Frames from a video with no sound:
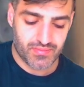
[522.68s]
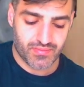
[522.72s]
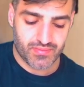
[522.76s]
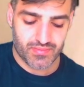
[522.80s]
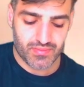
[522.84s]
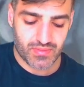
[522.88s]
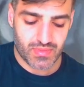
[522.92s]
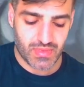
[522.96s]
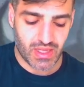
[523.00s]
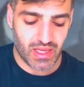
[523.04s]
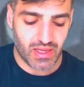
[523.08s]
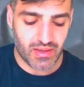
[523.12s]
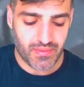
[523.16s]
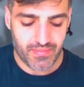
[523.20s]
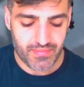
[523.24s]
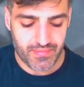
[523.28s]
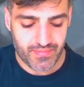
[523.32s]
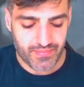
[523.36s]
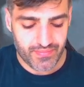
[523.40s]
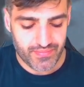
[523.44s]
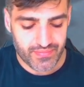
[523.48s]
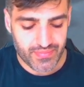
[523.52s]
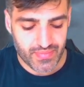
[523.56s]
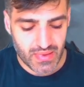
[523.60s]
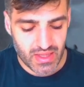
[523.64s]
Okay,
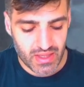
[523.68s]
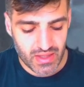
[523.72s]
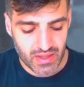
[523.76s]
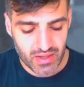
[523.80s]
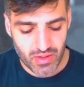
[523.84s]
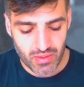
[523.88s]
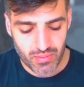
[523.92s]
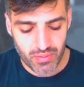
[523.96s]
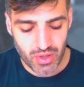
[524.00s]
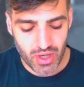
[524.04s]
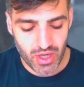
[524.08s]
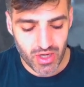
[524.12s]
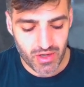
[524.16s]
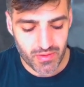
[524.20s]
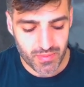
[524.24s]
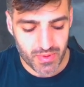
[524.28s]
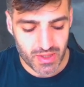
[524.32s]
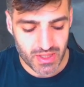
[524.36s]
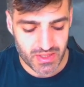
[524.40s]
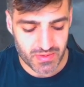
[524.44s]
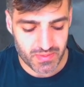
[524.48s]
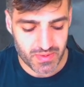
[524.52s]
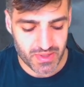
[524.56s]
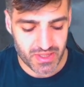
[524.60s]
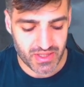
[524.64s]
you go Power of
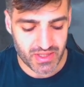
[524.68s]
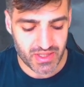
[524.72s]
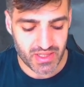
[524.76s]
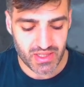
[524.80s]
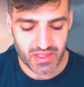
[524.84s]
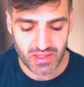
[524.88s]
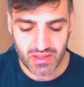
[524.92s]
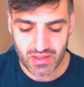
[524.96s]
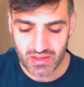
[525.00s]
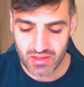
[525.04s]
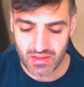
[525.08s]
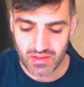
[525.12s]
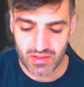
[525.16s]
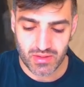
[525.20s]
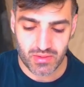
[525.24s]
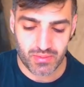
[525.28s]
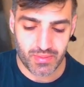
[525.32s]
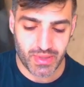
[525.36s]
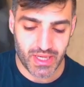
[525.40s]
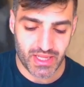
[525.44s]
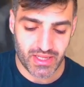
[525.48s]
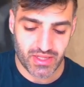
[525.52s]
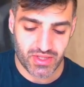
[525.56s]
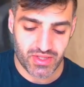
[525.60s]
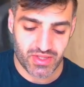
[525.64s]
Prosperity, you
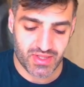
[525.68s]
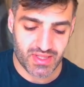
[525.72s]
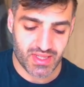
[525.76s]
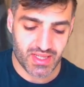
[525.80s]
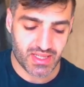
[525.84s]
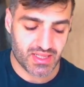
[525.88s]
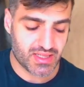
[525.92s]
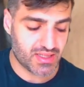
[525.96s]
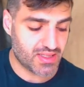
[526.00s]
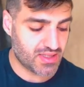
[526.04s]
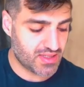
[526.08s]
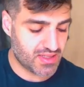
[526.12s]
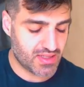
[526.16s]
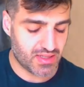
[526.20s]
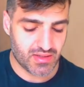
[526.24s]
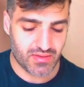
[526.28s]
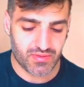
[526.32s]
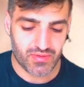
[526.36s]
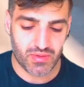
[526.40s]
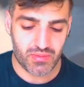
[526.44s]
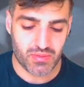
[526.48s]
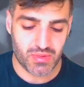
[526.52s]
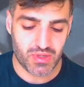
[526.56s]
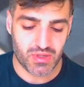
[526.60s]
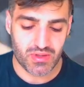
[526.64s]
banish 6
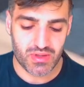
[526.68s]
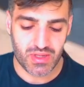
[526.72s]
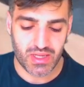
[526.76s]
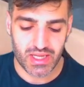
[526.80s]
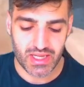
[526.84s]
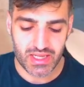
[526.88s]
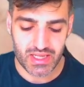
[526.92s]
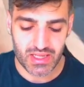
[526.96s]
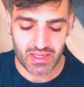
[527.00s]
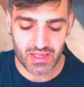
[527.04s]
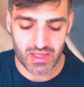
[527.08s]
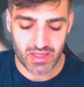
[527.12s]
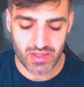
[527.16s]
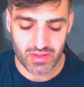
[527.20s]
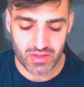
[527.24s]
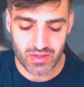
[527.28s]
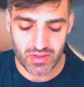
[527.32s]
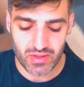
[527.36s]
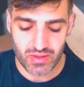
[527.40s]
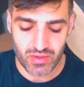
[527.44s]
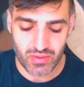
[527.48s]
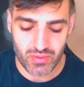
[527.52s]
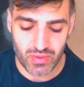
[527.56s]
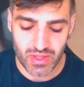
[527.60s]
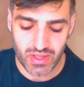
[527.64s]
from your deck, and then you
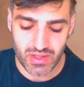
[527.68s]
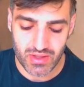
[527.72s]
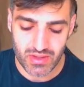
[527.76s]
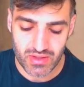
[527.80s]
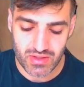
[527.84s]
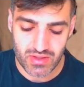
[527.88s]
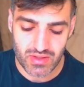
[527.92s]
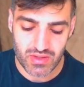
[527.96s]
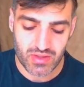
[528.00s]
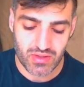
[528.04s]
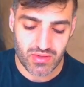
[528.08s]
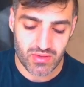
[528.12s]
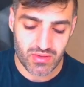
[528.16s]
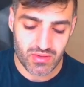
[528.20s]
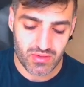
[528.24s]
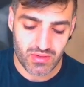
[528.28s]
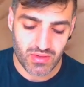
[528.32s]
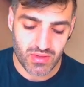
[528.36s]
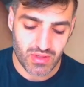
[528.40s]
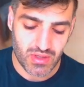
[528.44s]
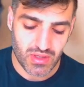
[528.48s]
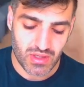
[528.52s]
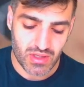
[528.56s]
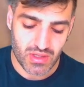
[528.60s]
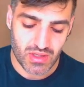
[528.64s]
go 1, 2,
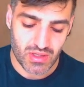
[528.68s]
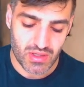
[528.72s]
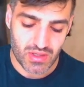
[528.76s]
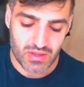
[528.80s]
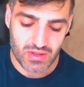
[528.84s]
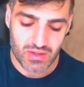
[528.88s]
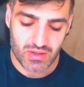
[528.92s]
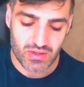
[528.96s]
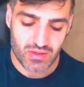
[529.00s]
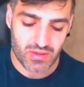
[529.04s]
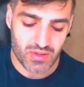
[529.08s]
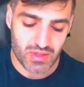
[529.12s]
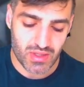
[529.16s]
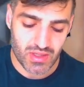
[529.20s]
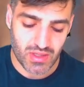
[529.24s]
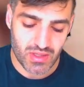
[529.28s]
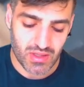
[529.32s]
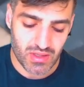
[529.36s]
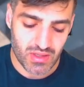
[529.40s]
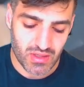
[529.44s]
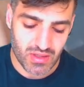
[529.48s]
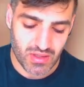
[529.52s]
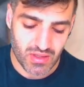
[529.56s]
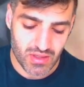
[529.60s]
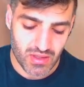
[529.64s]
3,
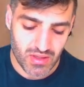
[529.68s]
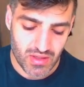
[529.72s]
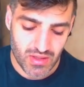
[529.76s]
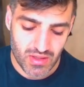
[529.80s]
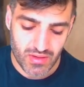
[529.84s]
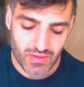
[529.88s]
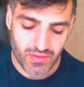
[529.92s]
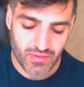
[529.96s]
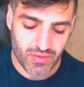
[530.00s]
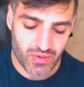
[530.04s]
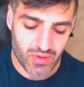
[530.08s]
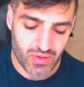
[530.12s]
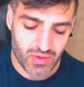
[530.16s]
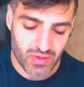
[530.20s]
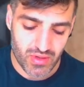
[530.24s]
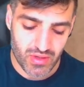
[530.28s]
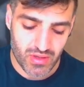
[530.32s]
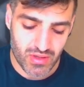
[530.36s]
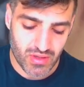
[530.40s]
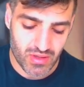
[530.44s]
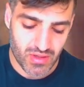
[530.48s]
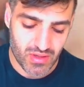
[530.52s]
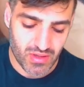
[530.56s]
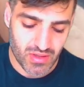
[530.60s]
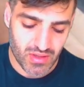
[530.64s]
4,
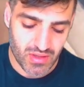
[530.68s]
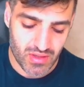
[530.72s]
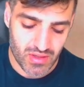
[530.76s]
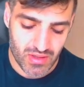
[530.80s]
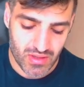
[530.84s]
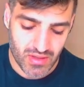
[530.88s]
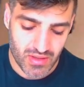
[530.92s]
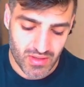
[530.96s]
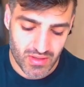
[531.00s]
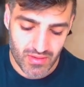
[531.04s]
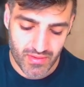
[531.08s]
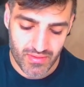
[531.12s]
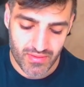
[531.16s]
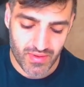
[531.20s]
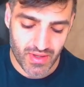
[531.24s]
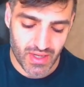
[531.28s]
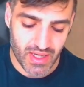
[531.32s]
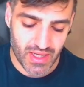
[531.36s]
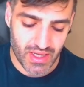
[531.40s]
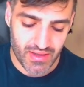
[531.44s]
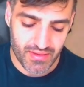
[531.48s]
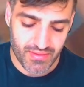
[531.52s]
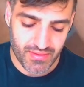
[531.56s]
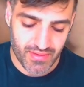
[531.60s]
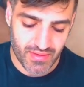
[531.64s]

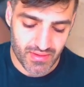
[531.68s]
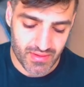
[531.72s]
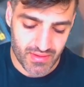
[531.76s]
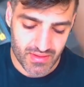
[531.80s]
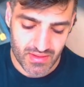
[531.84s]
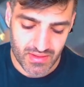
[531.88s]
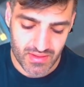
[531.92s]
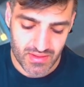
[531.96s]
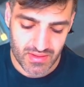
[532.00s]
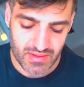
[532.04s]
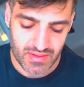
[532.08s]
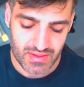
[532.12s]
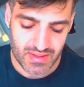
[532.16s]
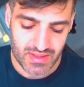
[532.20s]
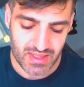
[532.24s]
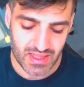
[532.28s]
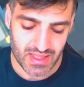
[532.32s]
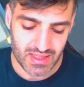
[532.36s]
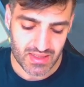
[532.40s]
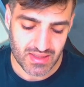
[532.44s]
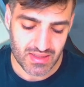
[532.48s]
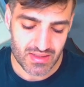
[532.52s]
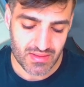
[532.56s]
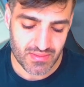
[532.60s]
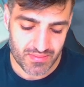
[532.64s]
5,
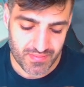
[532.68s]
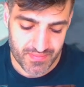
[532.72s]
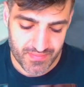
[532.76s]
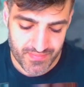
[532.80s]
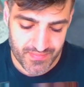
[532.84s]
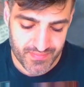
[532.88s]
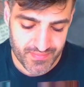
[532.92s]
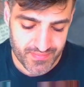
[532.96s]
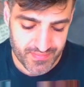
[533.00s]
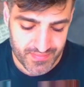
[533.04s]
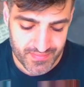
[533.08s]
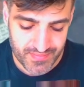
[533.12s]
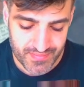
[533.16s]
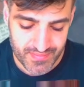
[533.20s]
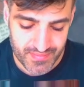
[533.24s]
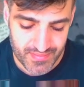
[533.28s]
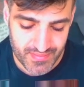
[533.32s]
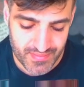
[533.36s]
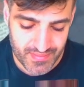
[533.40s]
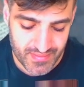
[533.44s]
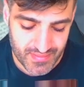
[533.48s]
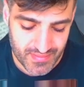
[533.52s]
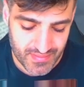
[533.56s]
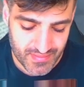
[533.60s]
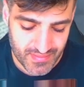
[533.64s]
6.
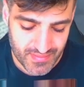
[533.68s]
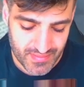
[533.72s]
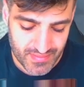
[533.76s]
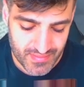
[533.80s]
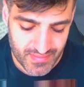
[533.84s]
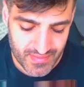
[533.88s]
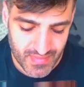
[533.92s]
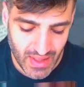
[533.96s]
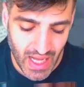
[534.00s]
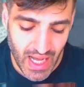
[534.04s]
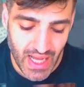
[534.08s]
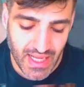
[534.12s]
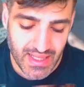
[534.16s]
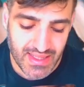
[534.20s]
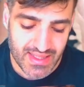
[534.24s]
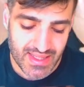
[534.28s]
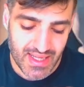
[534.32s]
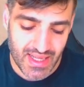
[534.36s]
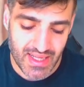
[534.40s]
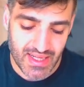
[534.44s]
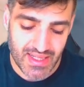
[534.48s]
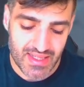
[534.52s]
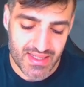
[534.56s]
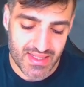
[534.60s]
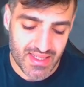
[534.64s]

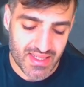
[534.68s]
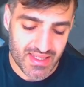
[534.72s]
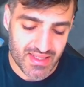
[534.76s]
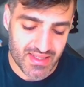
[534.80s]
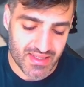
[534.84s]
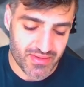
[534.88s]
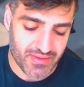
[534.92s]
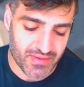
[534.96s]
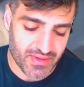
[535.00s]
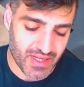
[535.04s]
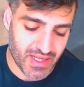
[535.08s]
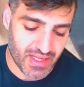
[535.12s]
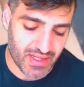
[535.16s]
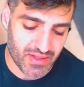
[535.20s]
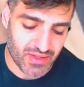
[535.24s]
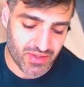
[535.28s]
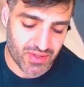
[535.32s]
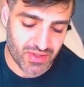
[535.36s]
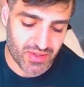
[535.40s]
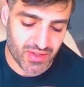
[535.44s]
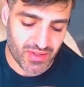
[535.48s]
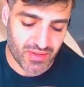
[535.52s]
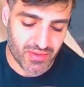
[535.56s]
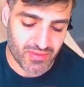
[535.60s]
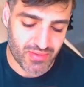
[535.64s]
Hindsight is easy, right? You
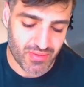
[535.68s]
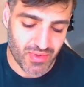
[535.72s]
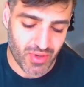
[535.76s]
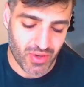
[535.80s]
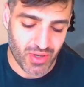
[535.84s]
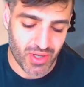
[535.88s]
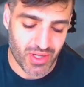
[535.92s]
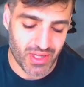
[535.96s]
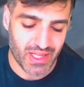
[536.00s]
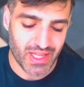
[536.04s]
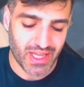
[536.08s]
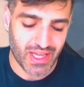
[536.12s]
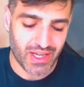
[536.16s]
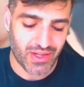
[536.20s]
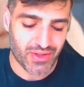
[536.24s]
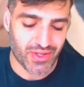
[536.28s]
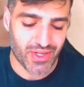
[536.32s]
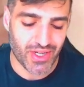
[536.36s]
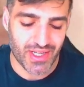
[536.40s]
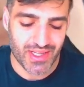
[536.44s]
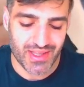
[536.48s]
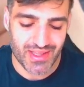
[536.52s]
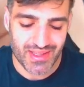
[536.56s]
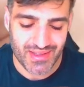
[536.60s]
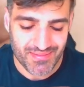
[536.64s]
should have held
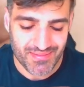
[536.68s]
on.